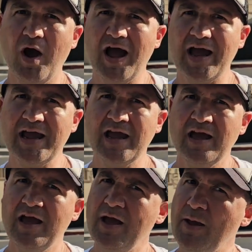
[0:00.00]
why,
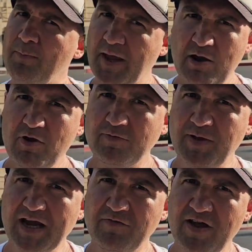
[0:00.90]
Pee-wee's
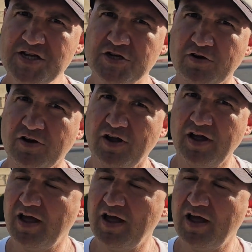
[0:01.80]
Big Adventure.